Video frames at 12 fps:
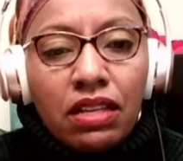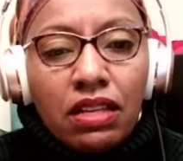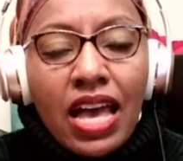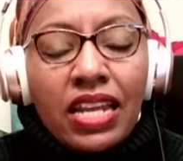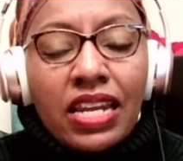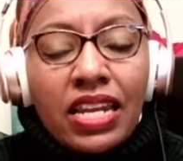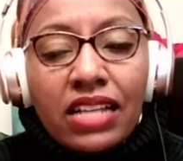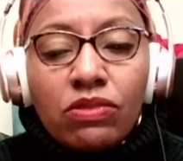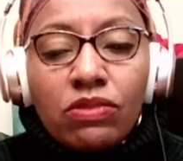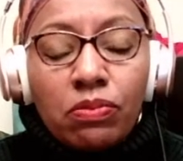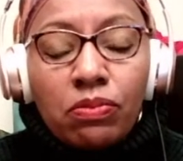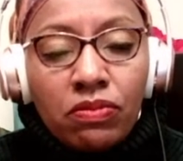And
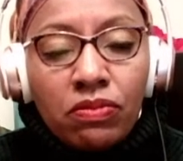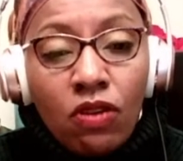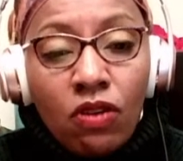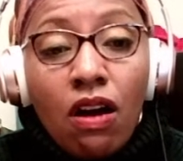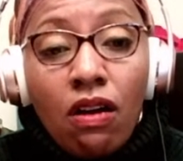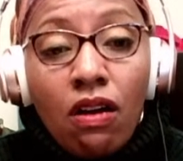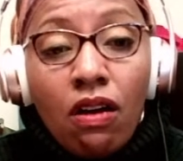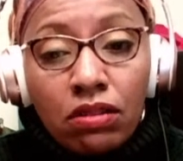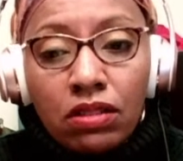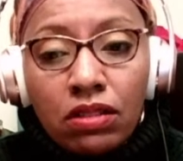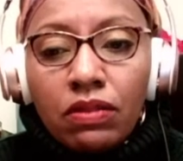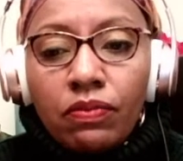that's wrong.
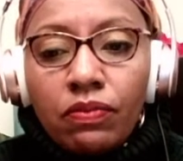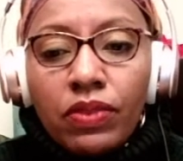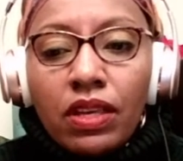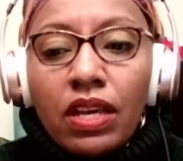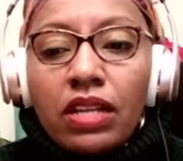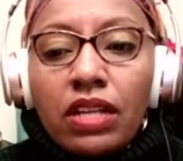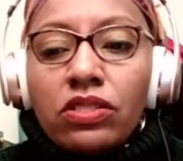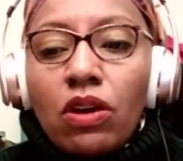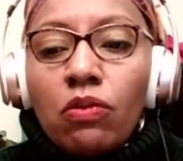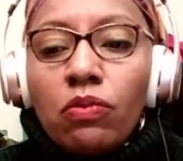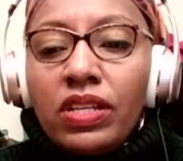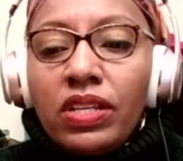And
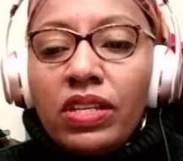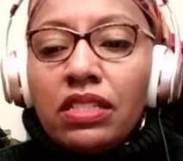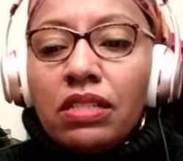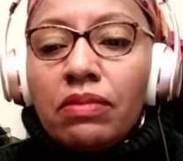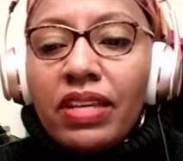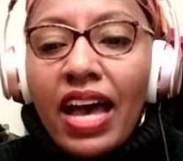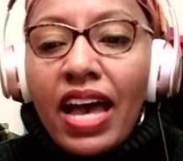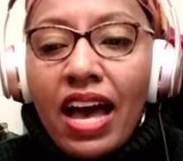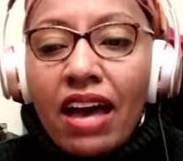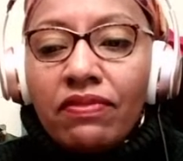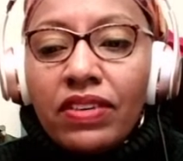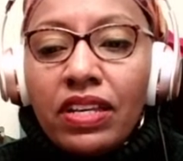so we need to be
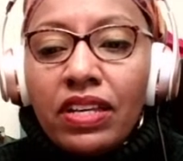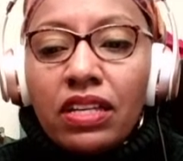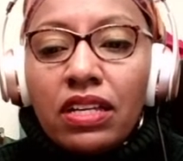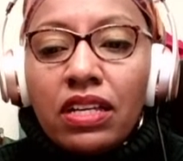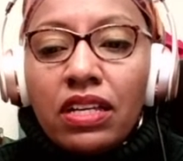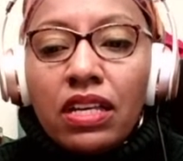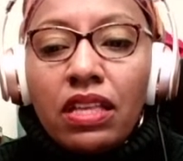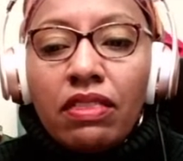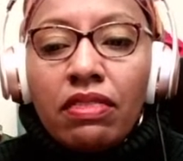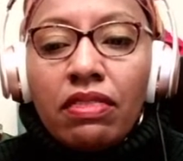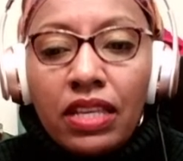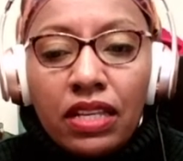having
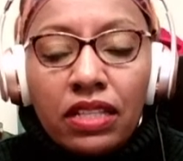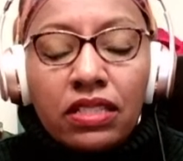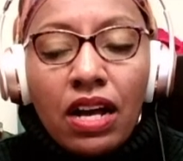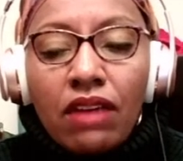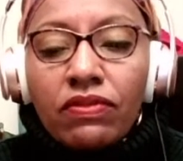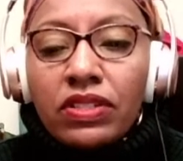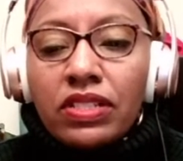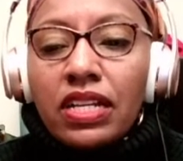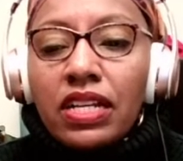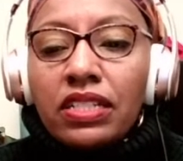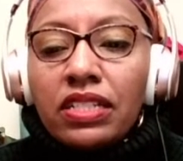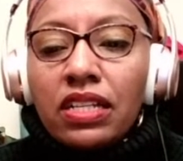these
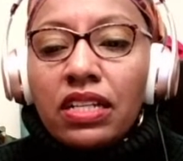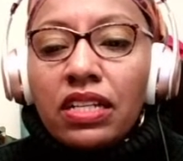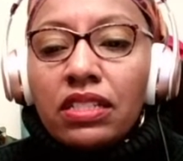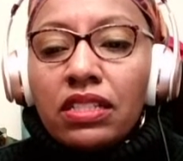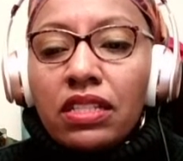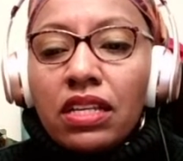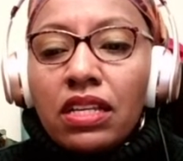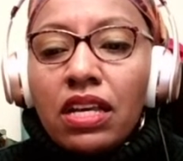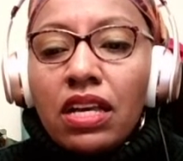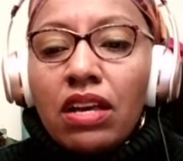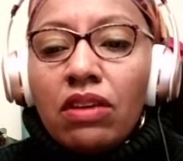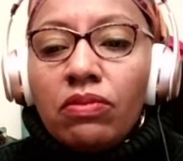conversations.
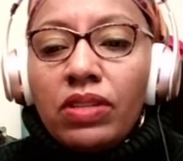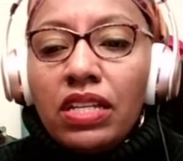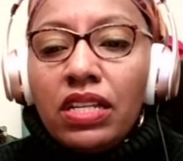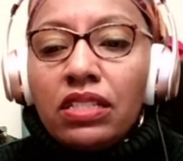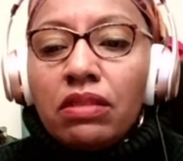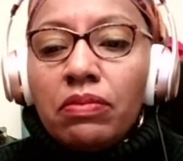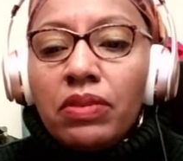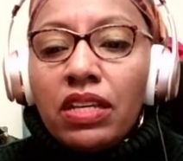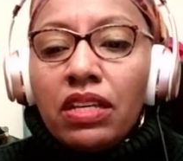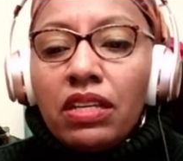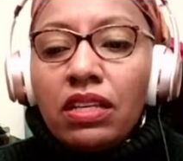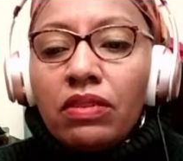We need to
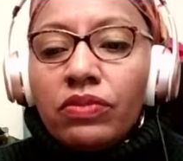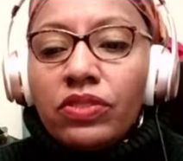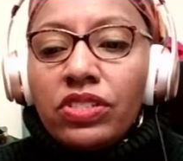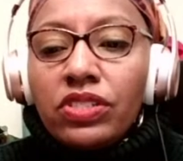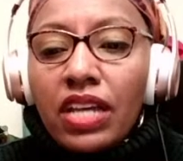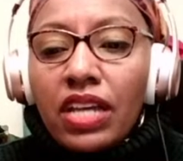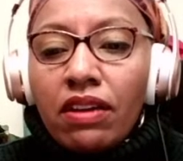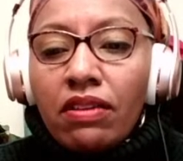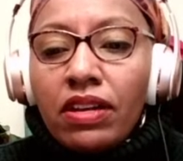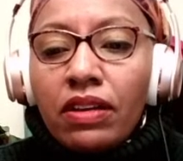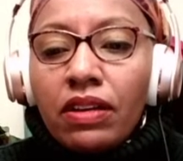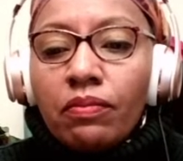be
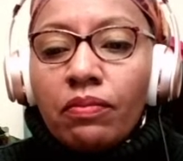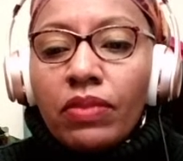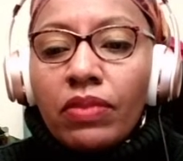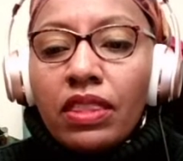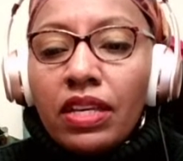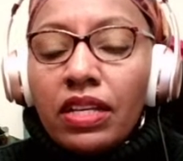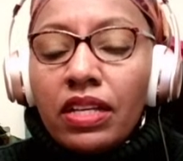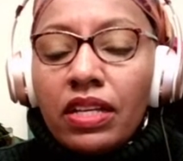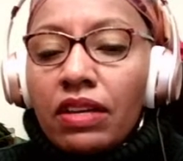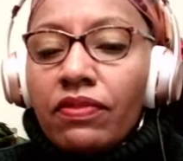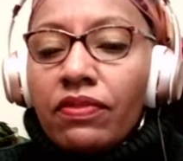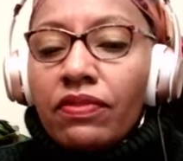sharing this
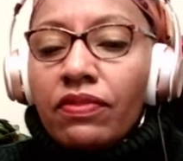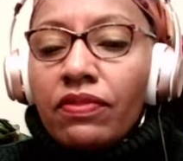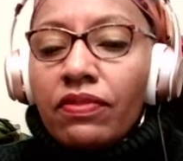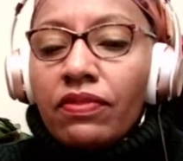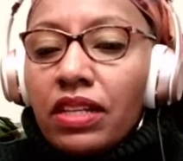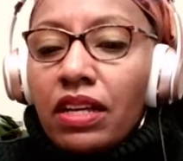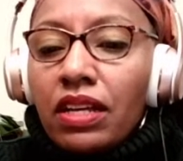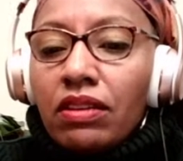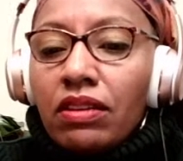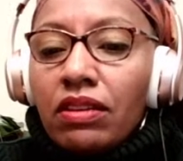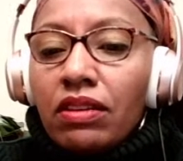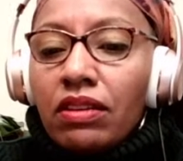information,
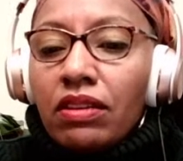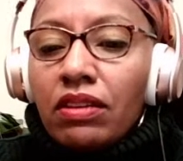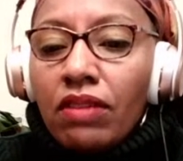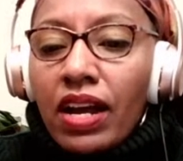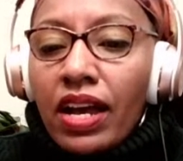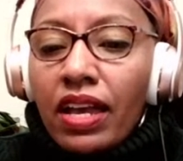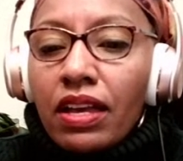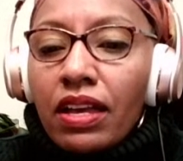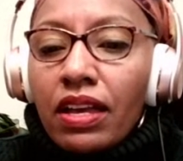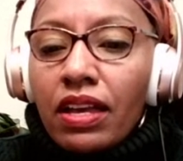right?